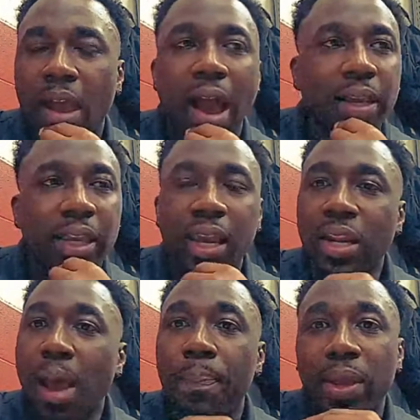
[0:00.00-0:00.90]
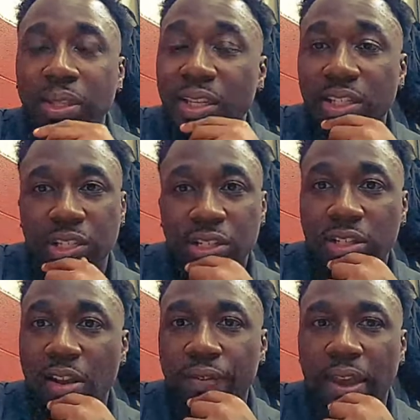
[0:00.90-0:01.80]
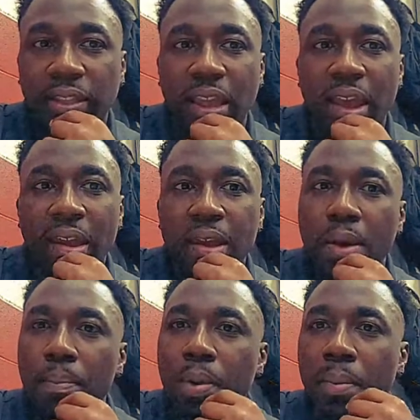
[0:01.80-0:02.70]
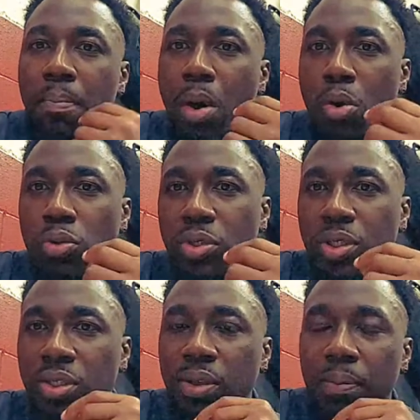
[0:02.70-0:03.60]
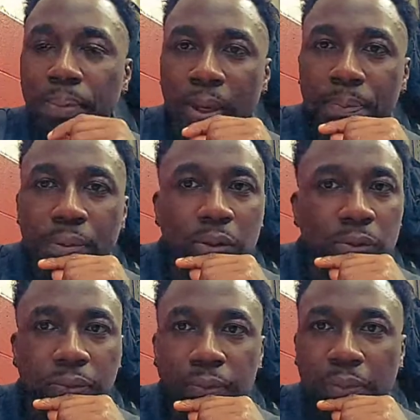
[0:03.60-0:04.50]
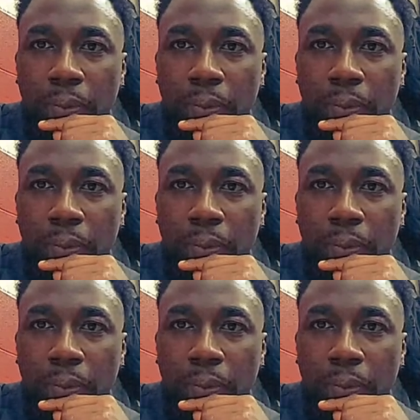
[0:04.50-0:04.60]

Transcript: I can. I pay attention to stuff like that. But most people,